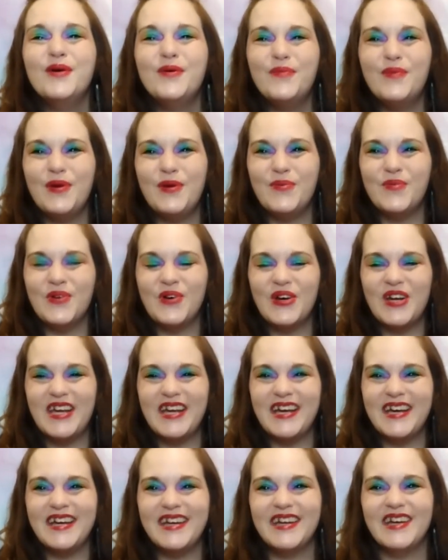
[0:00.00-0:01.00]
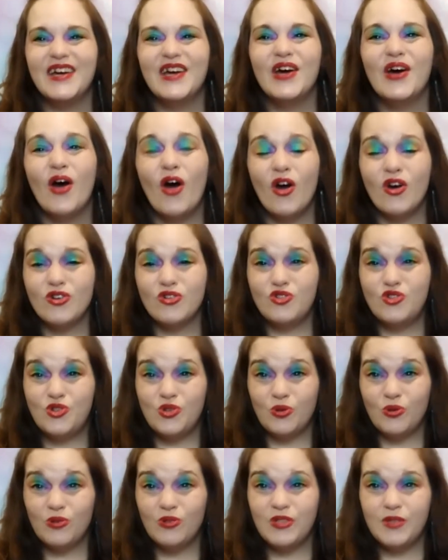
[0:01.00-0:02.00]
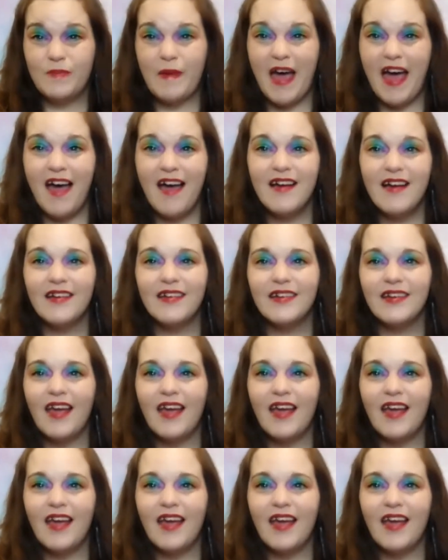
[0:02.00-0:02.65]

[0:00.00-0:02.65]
we will get our jewels back